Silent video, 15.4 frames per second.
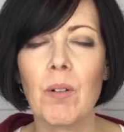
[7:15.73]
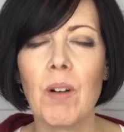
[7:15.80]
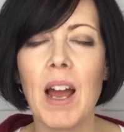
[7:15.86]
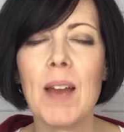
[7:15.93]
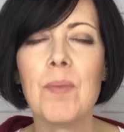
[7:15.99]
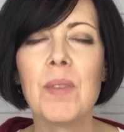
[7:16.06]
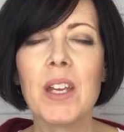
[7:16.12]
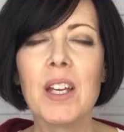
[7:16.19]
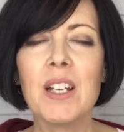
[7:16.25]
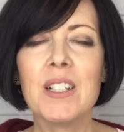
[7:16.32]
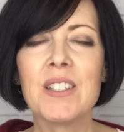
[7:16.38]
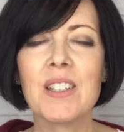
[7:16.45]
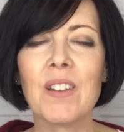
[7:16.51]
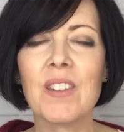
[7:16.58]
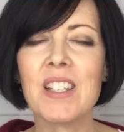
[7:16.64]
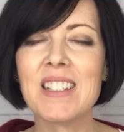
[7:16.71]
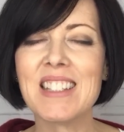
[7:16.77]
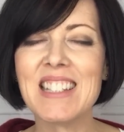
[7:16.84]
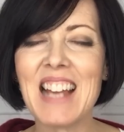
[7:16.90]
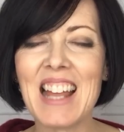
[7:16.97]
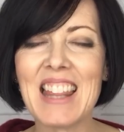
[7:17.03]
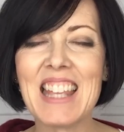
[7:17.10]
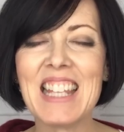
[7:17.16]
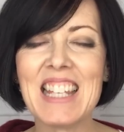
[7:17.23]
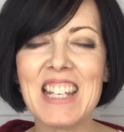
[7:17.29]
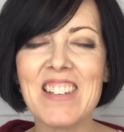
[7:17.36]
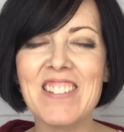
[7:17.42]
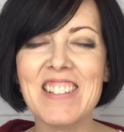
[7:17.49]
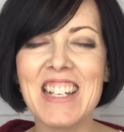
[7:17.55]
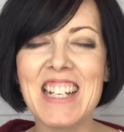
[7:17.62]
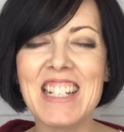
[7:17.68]
All right? So there's nothing that
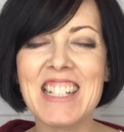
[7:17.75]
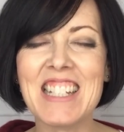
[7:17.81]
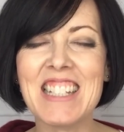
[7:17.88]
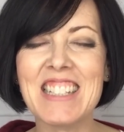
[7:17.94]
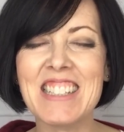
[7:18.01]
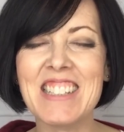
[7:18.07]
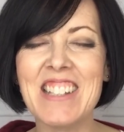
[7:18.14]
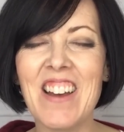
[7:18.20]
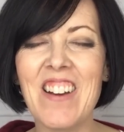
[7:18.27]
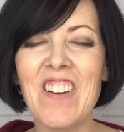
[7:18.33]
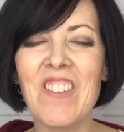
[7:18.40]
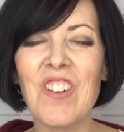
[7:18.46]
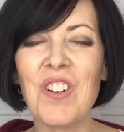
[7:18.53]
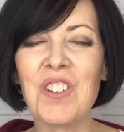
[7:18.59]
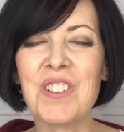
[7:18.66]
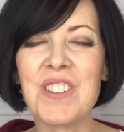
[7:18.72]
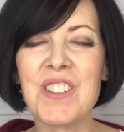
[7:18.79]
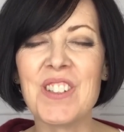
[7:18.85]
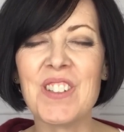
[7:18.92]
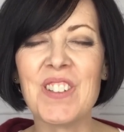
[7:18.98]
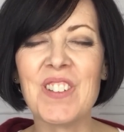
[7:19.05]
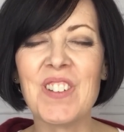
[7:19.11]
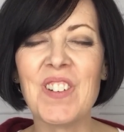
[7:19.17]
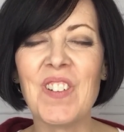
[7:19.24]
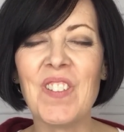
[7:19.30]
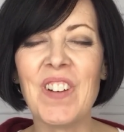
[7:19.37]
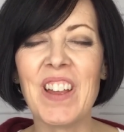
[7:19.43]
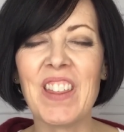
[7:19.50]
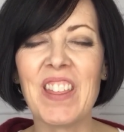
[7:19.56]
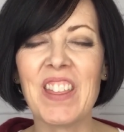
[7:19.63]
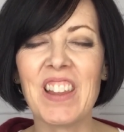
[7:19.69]
you need to know or do
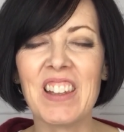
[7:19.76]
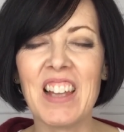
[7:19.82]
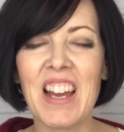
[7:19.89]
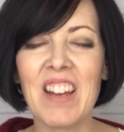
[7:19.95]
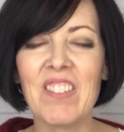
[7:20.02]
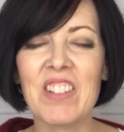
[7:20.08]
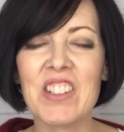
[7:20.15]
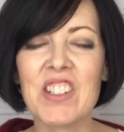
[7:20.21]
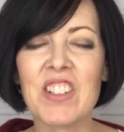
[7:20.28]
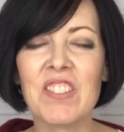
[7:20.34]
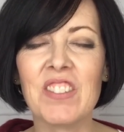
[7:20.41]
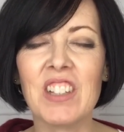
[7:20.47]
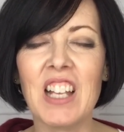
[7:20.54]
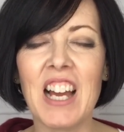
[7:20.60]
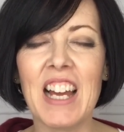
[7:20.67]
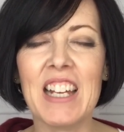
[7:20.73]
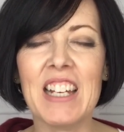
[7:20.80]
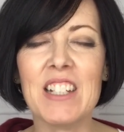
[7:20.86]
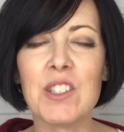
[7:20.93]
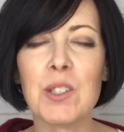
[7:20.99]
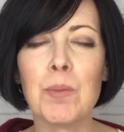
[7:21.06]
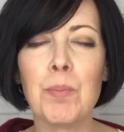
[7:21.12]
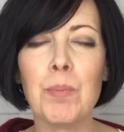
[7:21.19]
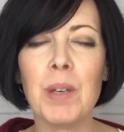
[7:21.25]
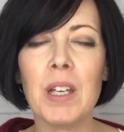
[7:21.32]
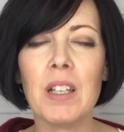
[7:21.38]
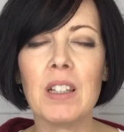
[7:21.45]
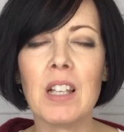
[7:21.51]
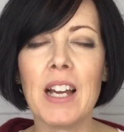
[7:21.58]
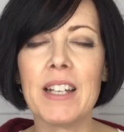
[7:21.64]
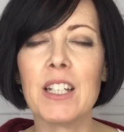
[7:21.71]
with the language of light. It's a
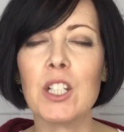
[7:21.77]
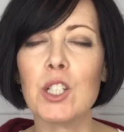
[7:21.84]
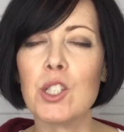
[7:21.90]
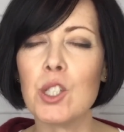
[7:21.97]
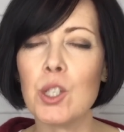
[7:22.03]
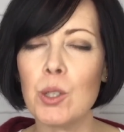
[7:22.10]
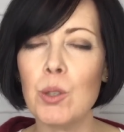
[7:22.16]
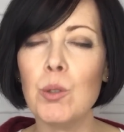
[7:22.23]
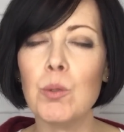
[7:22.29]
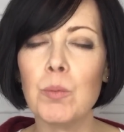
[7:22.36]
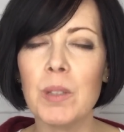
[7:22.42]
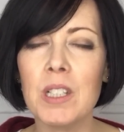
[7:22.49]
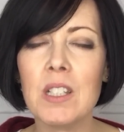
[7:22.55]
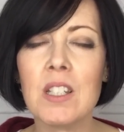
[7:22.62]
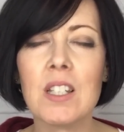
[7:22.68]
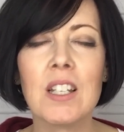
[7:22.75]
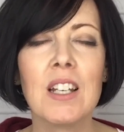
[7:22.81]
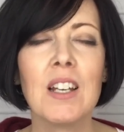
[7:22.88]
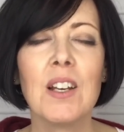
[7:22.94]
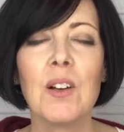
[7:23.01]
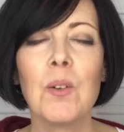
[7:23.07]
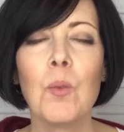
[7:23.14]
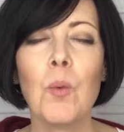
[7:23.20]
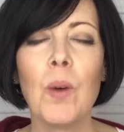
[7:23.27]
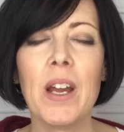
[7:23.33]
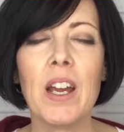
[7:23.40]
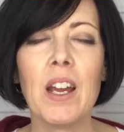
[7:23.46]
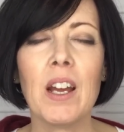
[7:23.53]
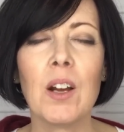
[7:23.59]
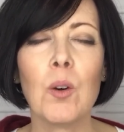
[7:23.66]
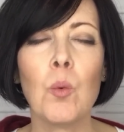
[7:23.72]
bit like an attunement
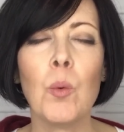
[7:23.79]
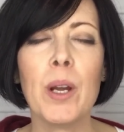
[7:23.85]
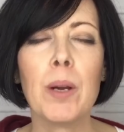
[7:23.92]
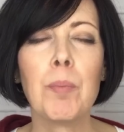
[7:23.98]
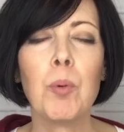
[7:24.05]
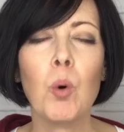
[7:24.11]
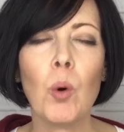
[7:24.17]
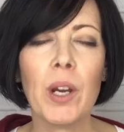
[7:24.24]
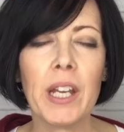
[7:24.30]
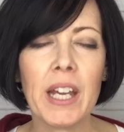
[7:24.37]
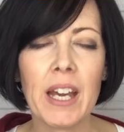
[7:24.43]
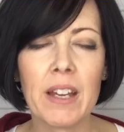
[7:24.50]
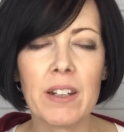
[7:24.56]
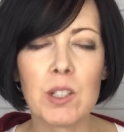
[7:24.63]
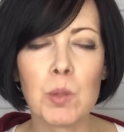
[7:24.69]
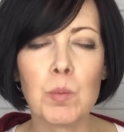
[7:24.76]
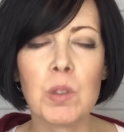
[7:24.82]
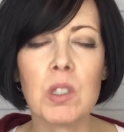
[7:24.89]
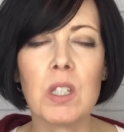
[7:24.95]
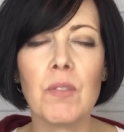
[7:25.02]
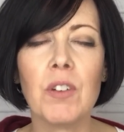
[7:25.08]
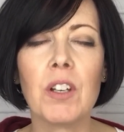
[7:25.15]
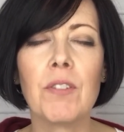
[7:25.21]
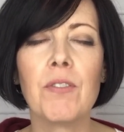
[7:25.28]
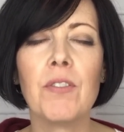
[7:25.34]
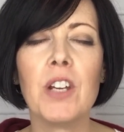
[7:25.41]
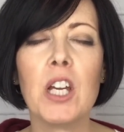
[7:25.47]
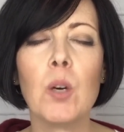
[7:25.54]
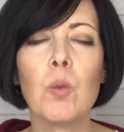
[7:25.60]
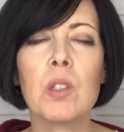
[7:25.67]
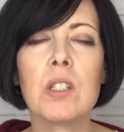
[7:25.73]
where we're pointing out a specific
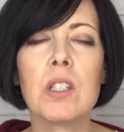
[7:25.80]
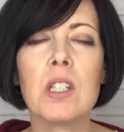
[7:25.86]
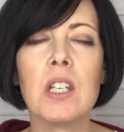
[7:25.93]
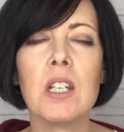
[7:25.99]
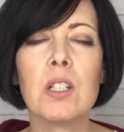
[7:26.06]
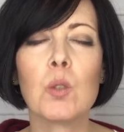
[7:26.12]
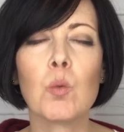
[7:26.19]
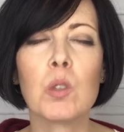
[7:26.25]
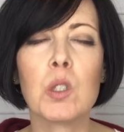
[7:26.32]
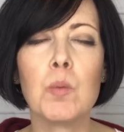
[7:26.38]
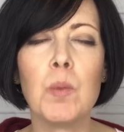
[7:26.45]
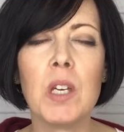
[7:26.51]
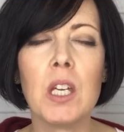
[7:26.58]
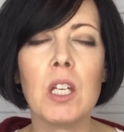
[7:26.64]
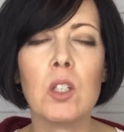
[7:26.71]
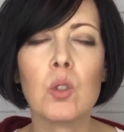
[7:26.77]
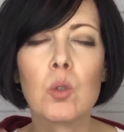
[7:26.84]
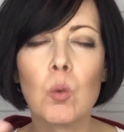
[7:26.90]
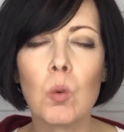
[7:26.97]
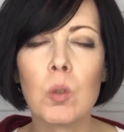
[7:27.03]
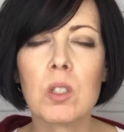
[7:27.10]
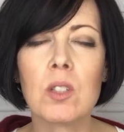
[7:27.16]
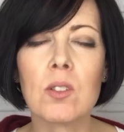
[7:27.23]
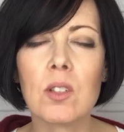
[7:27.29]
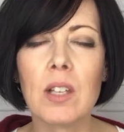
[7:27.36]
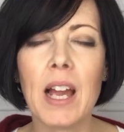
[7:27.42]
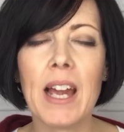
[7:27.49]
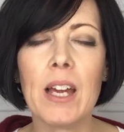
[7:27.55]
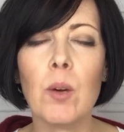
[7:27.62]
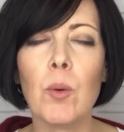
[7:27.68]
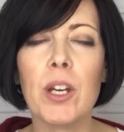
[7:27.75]
frequency as we're speaking sources
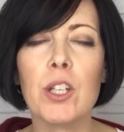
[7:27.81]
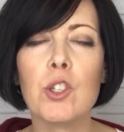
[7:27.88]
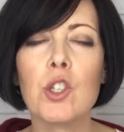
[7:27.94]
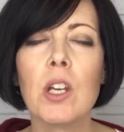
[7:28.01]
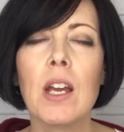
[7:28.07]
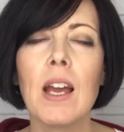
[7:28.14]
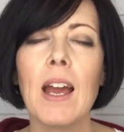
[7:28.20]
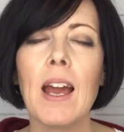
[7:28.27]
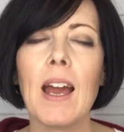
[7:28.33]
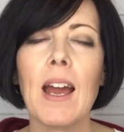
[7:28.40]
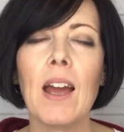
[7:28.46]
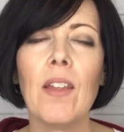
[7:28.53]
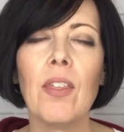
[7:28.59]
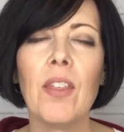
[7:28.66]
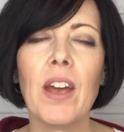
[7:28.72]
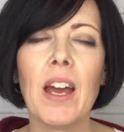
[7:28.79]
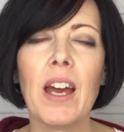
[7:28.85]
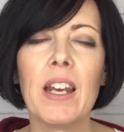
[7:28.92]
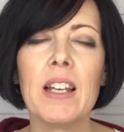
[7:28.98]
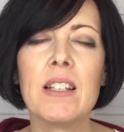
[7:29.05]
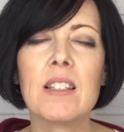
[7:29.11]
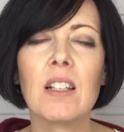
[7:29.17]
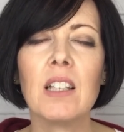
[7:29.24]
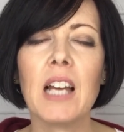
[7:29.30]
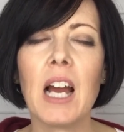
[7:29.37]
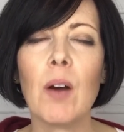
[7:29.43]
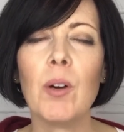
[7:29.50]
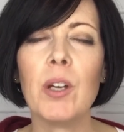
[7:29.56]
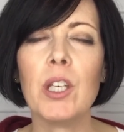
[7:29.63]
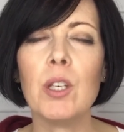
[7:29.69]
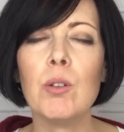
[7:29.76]
language and that is
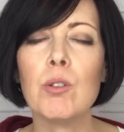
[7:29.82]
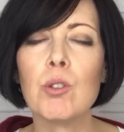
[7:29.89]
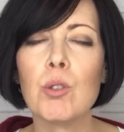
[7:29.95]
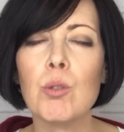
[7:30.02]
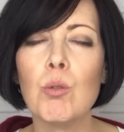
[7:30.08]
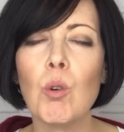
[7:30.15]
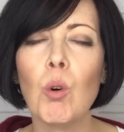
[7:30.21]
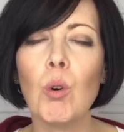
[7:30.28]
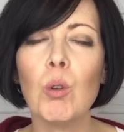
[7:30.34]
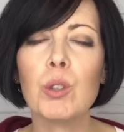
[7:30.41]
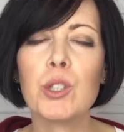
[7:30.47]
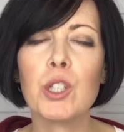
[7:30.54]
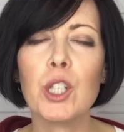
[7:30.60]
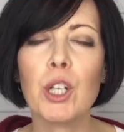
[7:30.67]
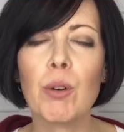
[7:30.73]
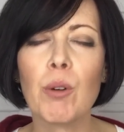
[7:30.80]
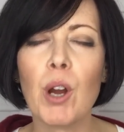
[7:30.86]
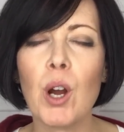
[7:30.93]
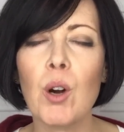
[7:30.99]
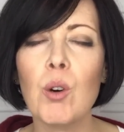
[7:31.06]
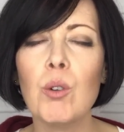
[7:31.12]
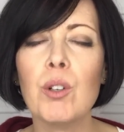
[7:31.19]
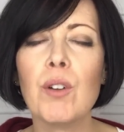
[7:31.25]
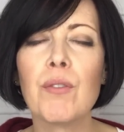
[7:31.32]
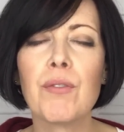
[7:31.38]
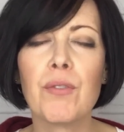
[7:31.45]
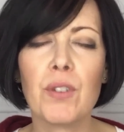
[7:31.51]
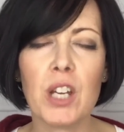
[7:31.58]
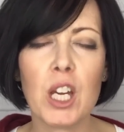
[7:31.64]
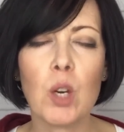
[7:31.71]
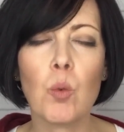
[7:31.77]
allowing you to alter your own
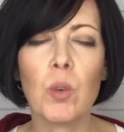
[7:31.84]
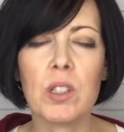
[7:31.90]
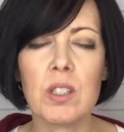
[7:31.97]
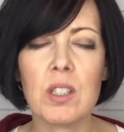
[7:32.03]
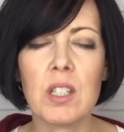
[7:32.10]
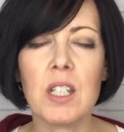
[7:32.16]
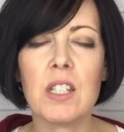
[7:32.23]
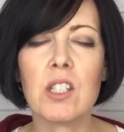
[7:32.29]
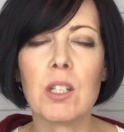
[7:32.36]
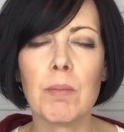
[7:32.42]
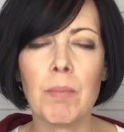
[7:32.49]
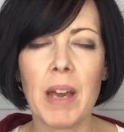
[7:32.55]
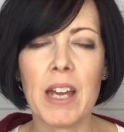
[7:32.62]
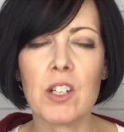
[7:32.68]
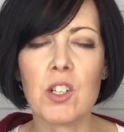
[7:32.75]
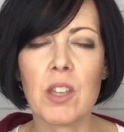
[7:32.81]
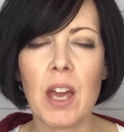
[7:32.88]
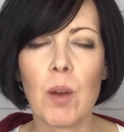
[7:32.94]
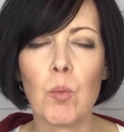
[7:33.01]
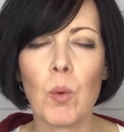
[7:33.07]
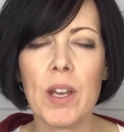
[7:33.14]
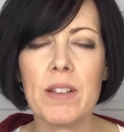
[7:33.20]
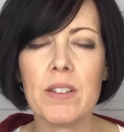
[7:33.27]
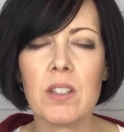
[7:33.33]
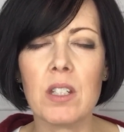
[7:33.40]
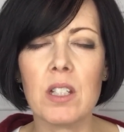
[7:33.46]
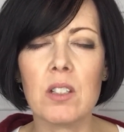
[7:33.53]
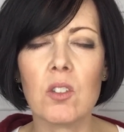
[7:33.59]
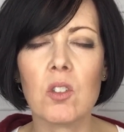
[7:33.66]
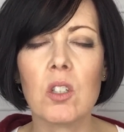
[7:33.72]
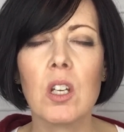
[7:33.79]
frequency to match that
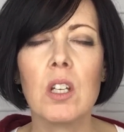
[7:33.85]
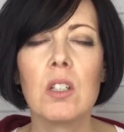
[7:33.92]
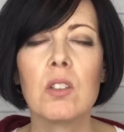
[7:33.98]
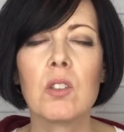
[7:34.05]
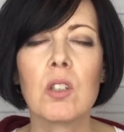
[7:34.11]
resonance.